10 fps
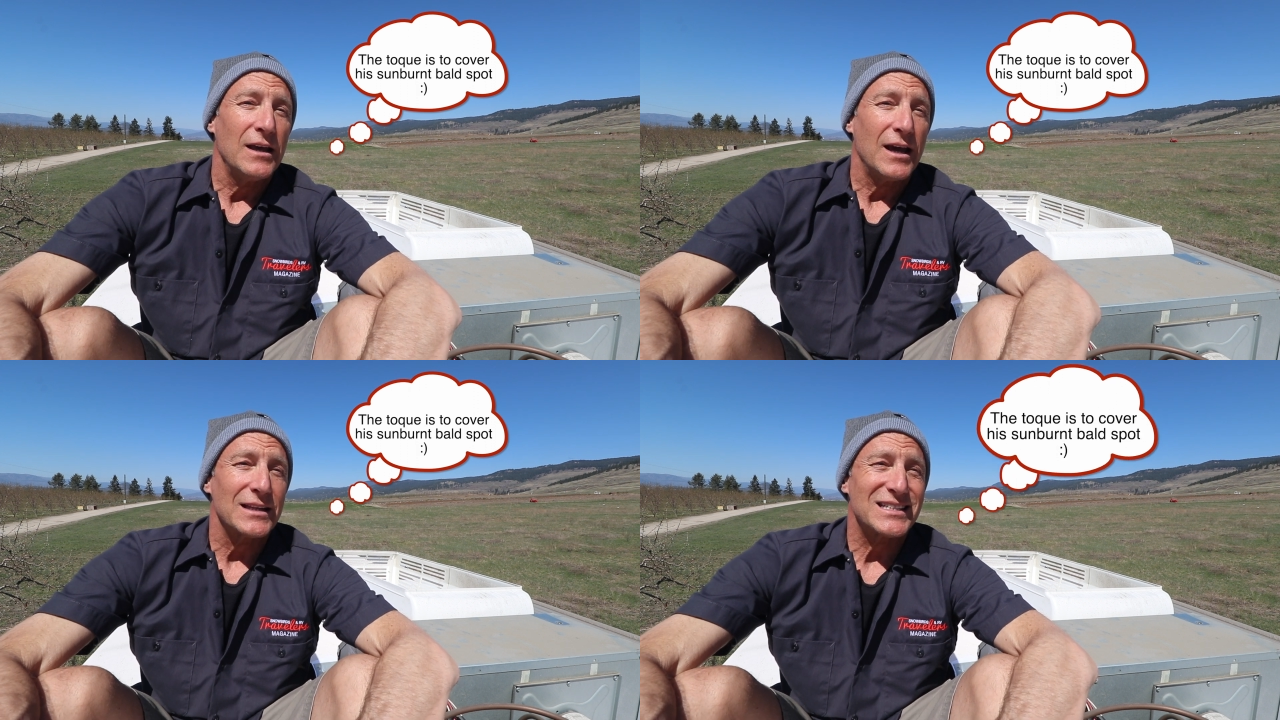
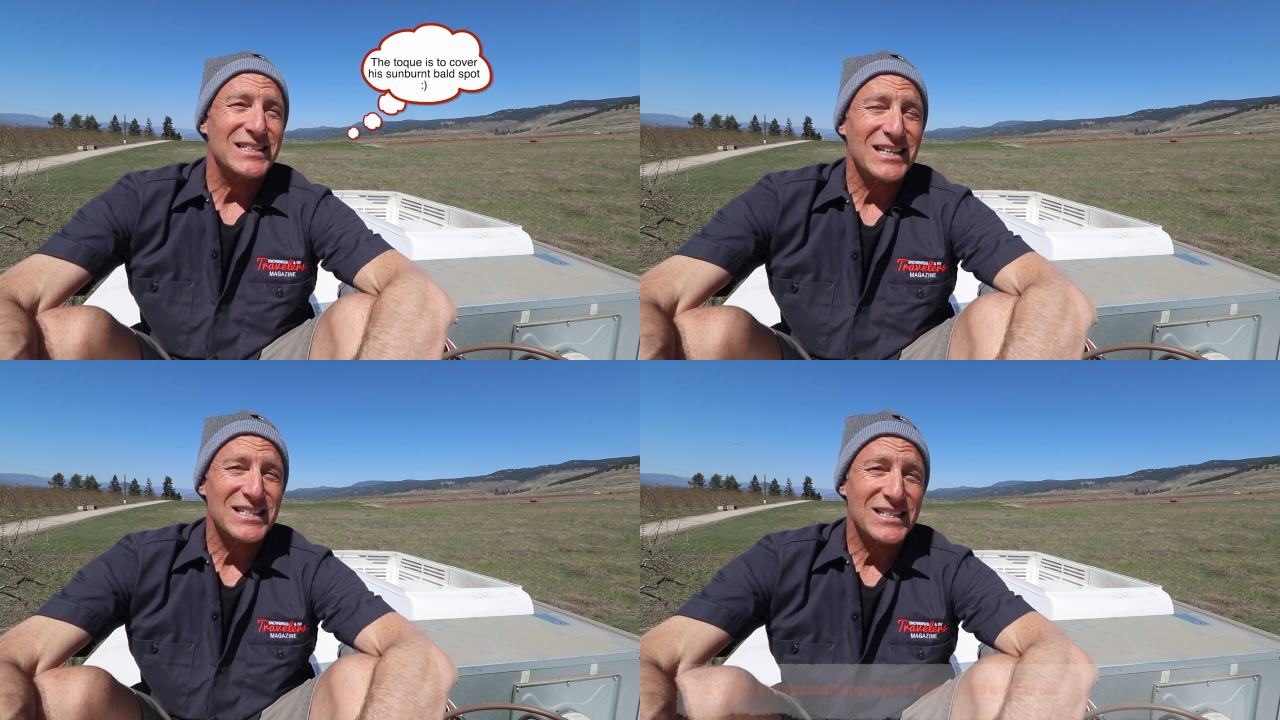at
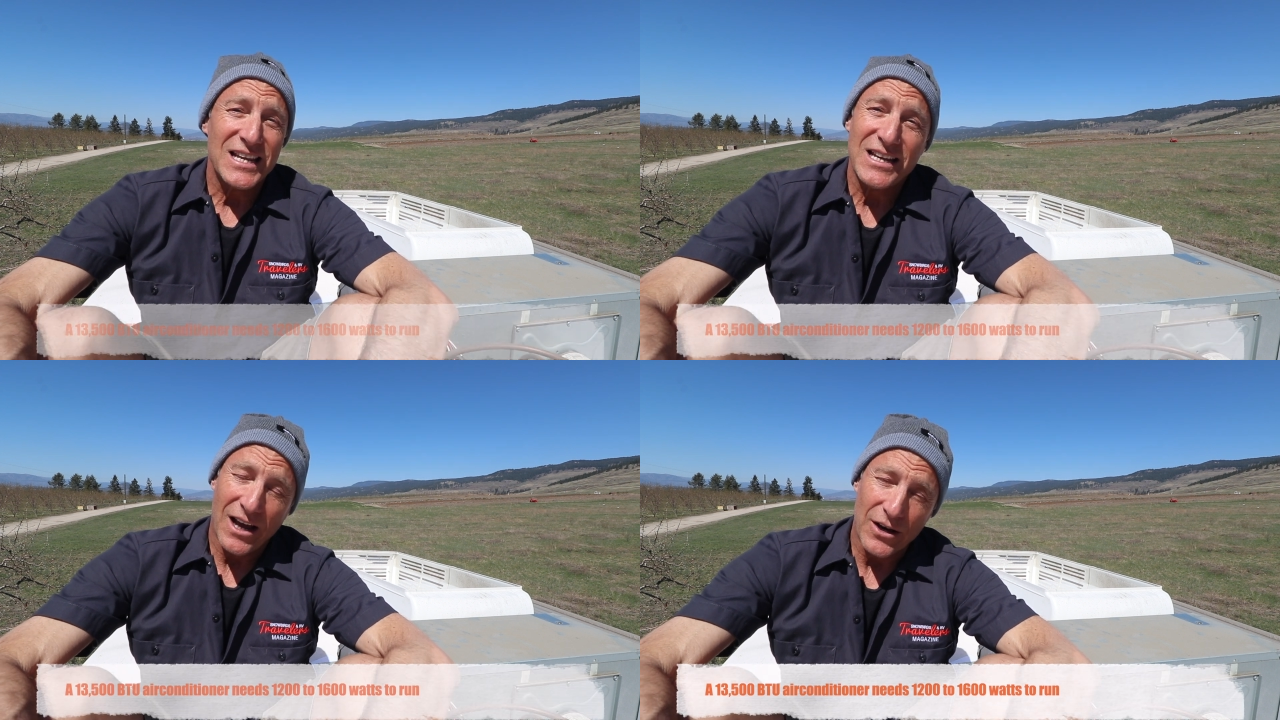
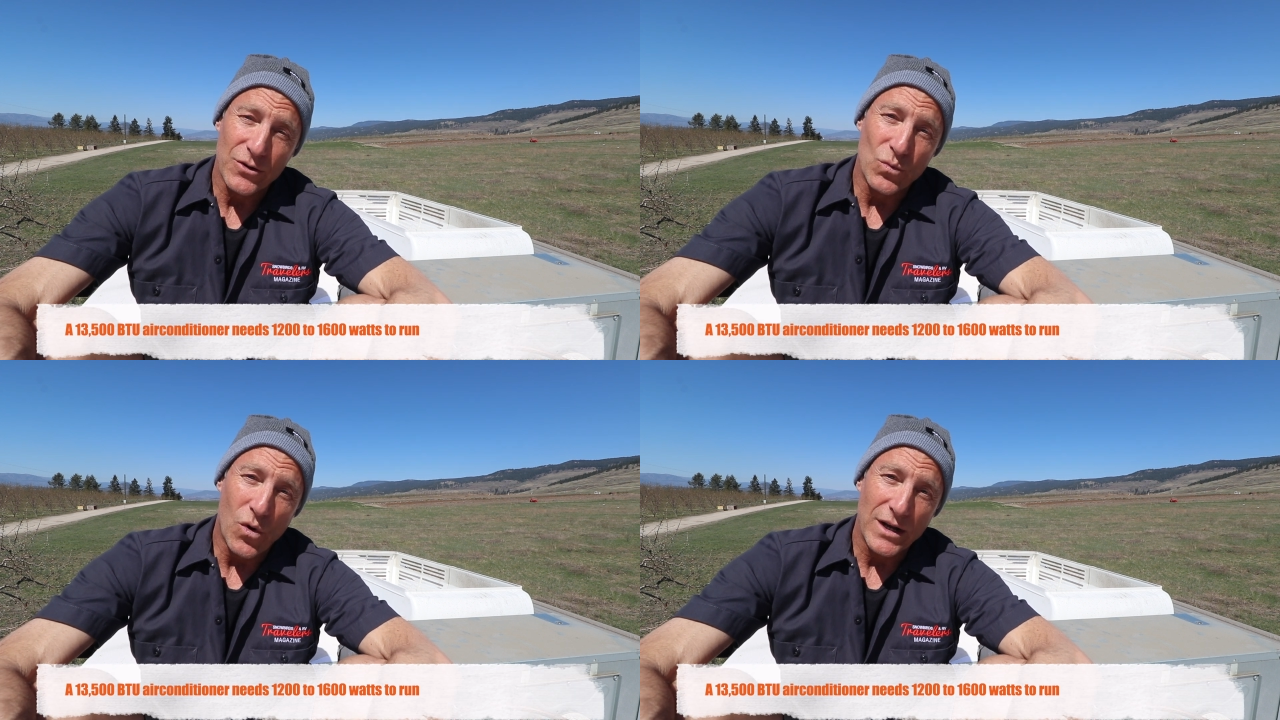
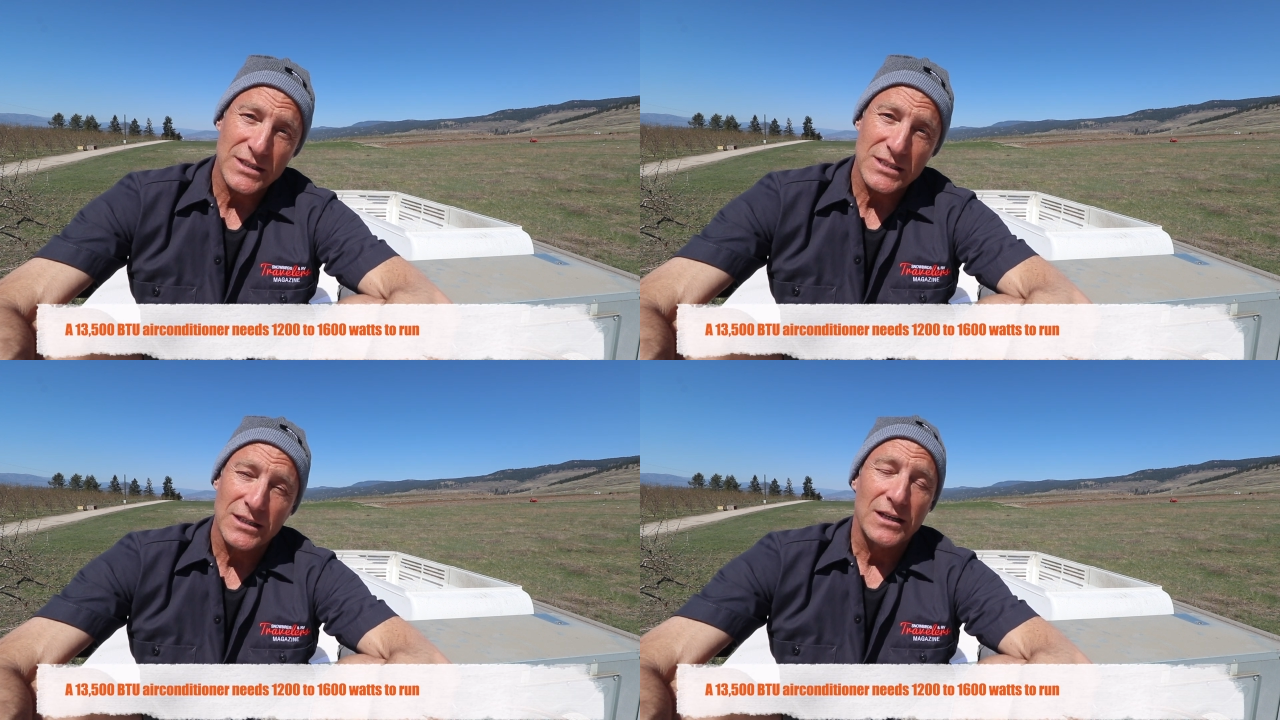1600
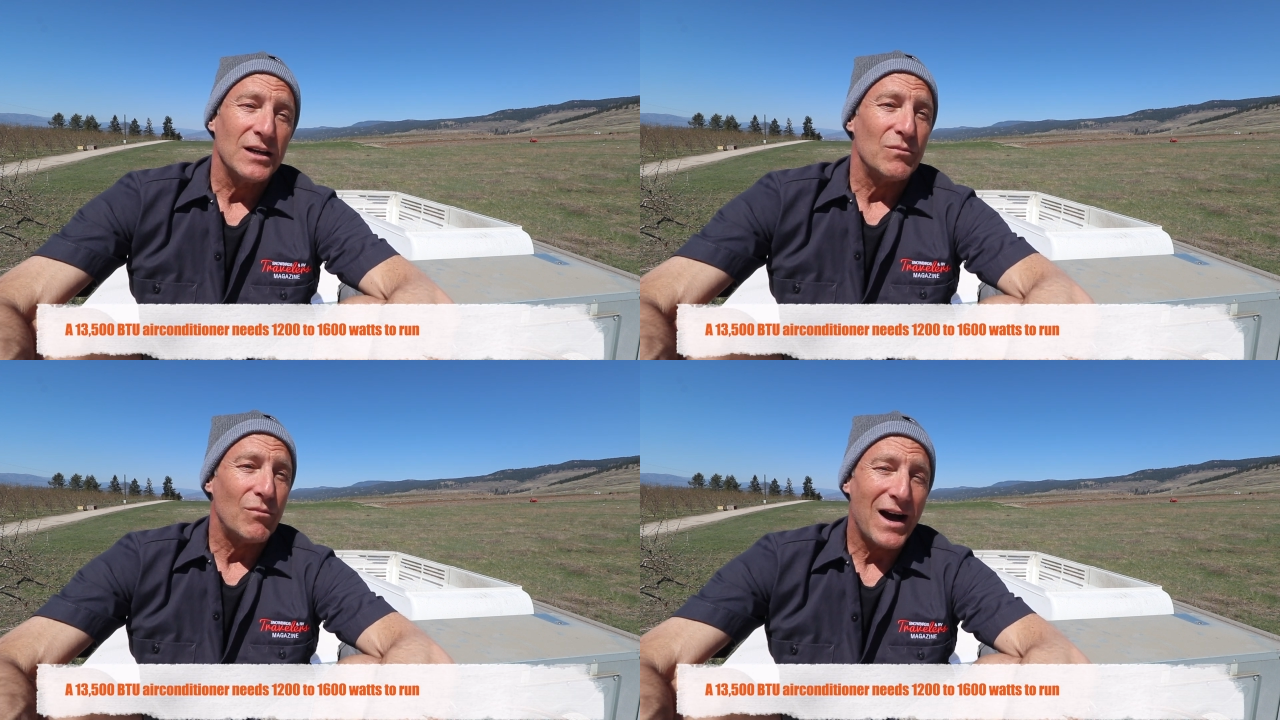watts,
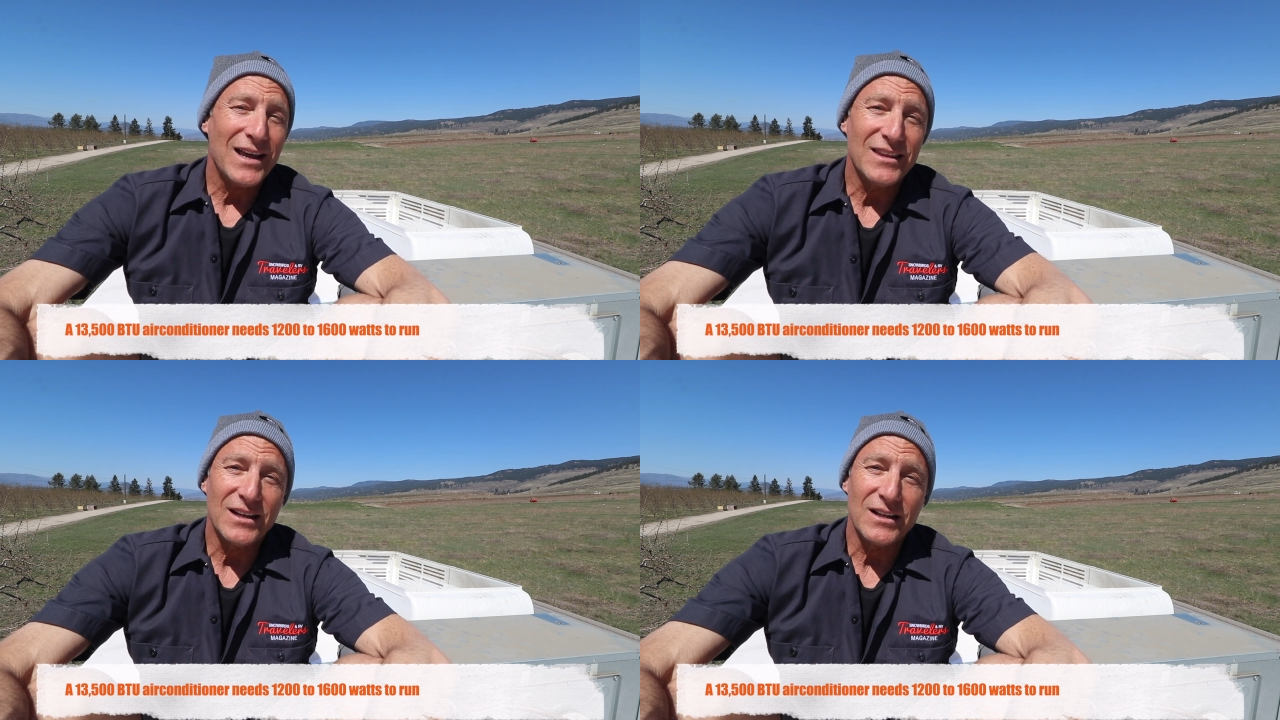my
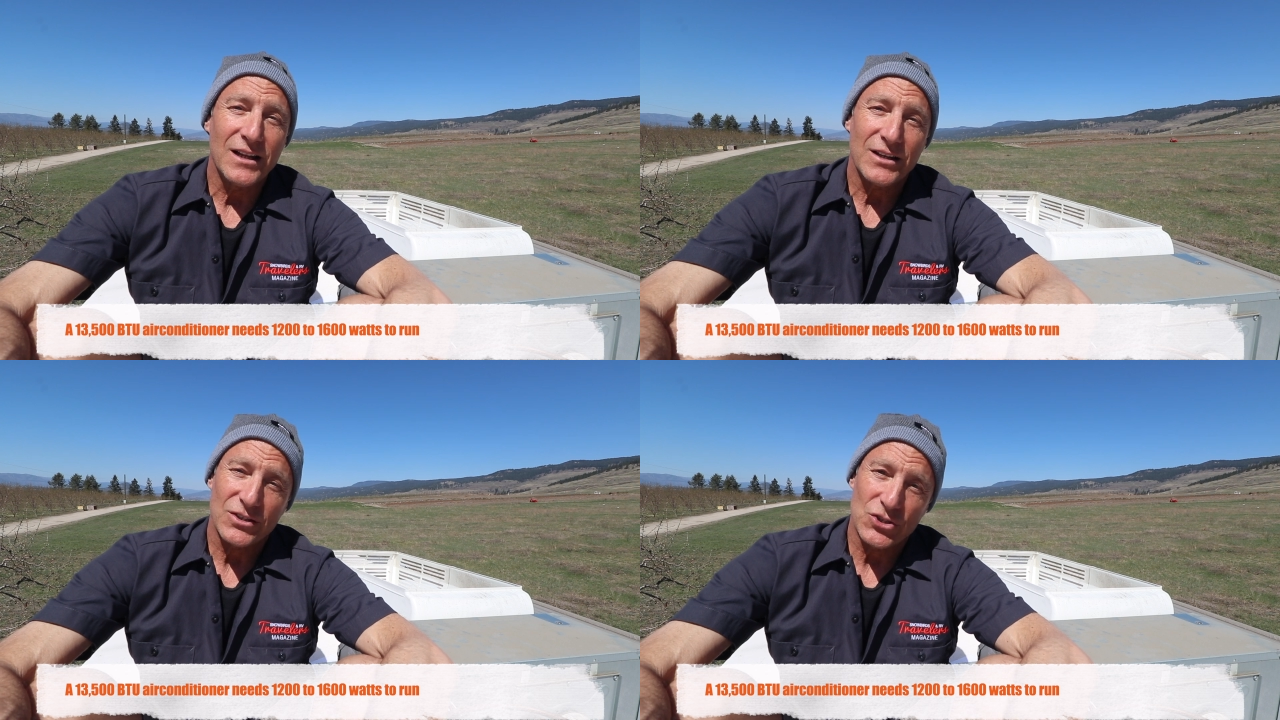
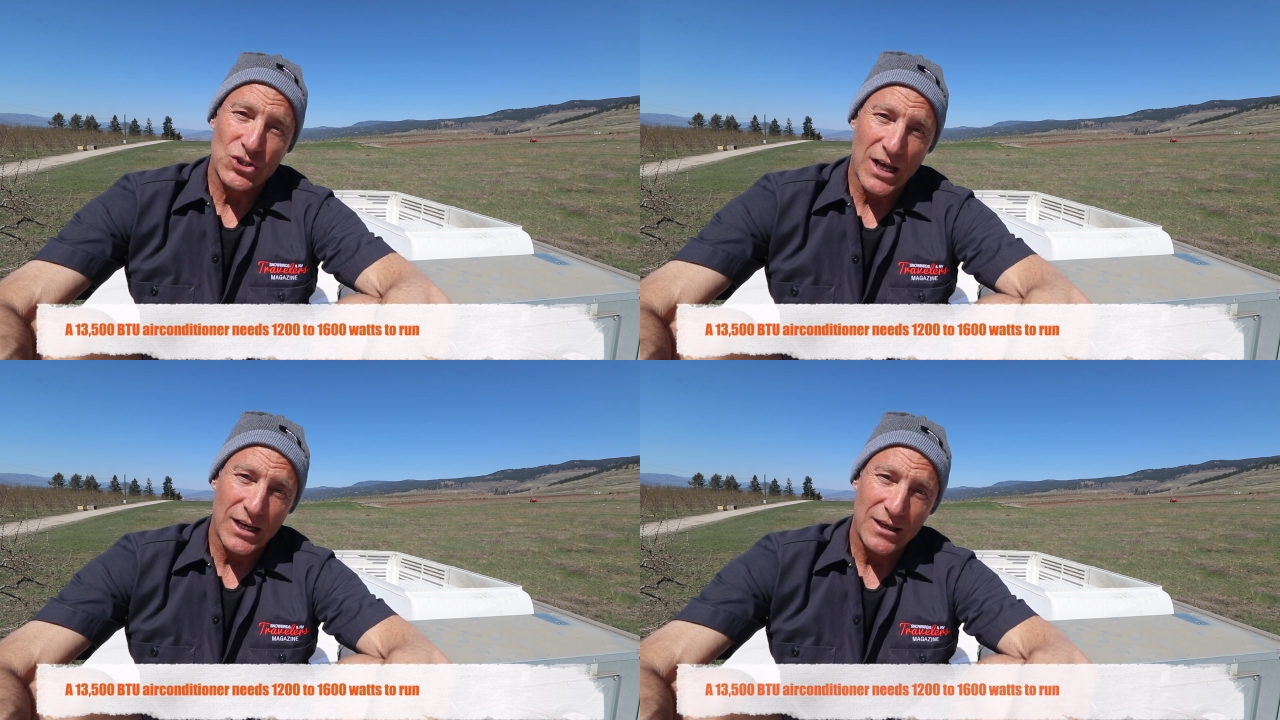little
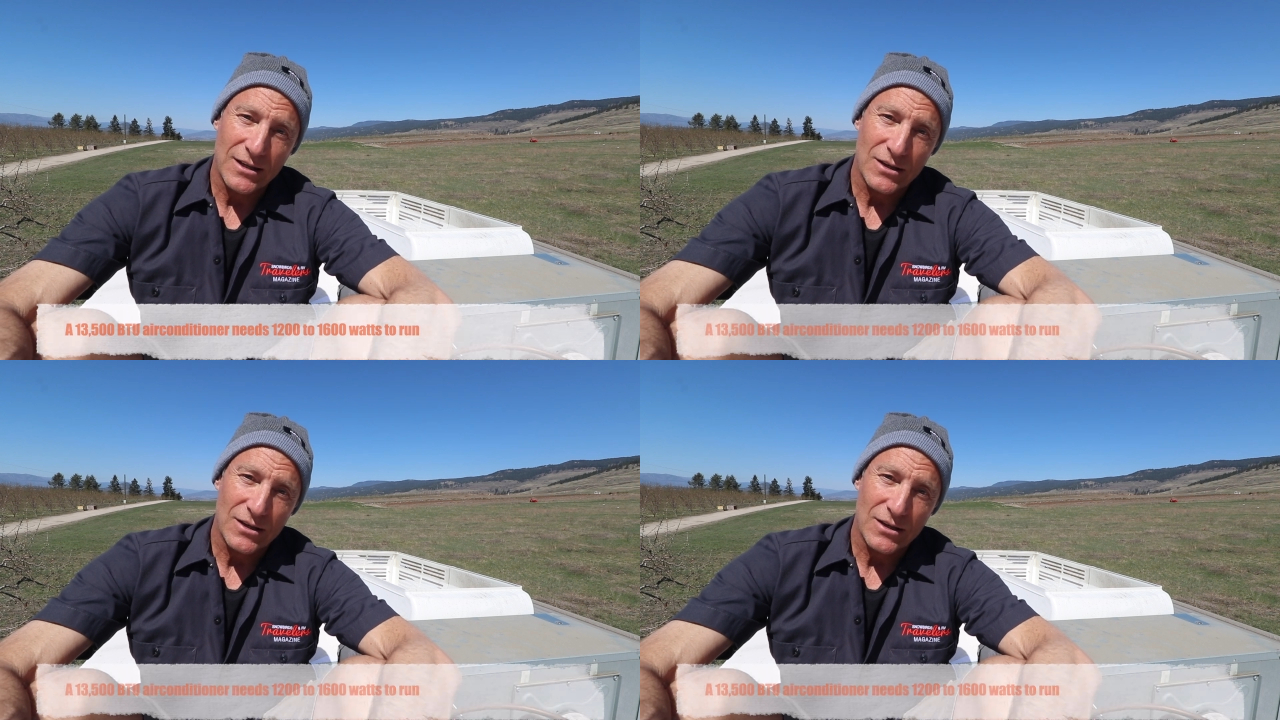Jenny